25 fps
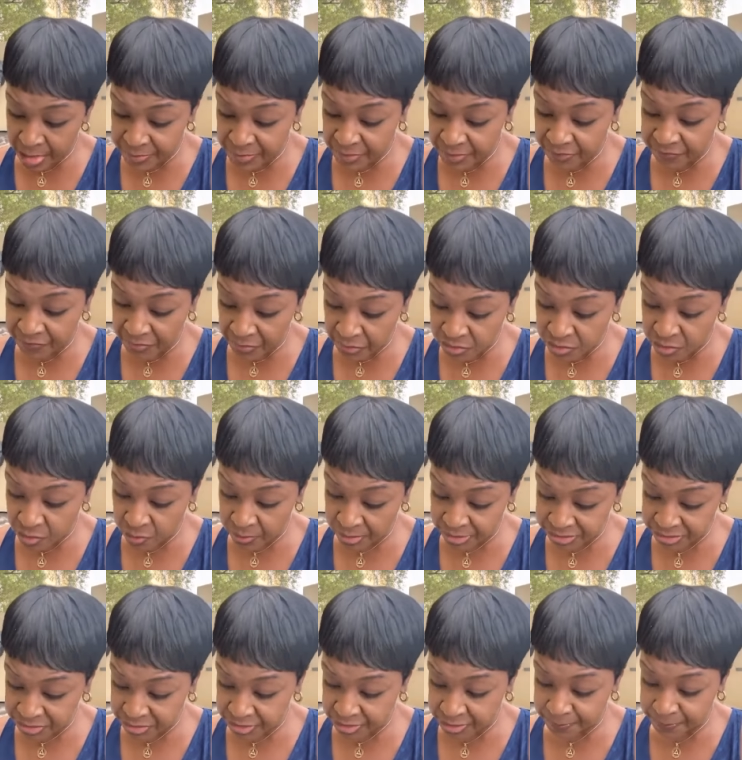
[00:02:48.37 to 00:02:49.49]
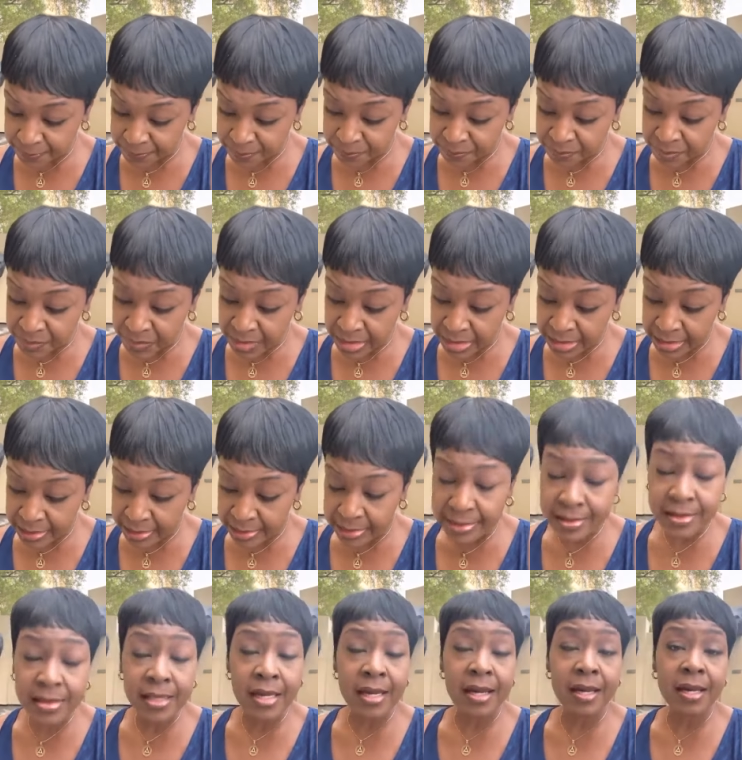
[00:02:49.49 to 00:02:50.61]
The first question
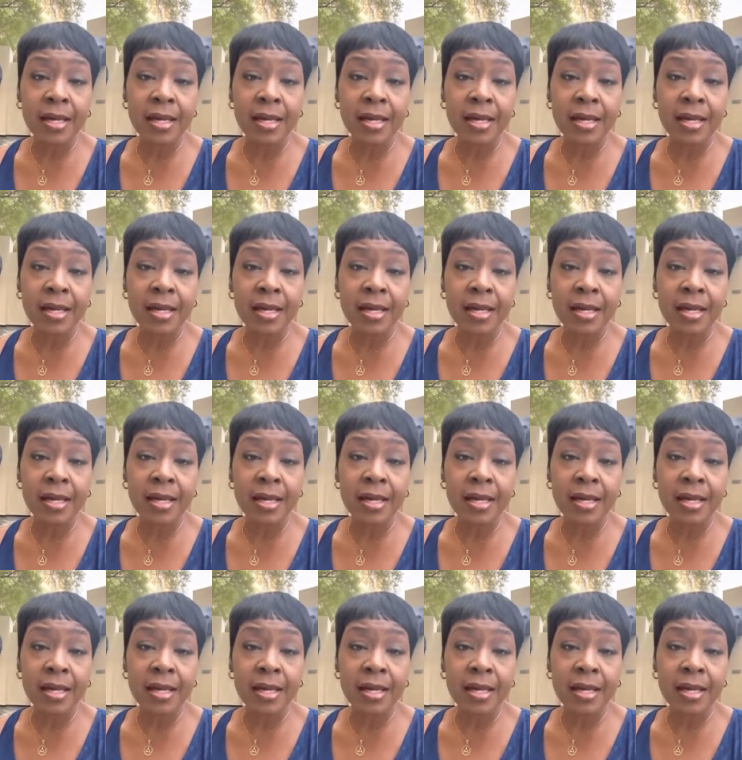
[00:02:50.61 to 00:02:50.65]
is,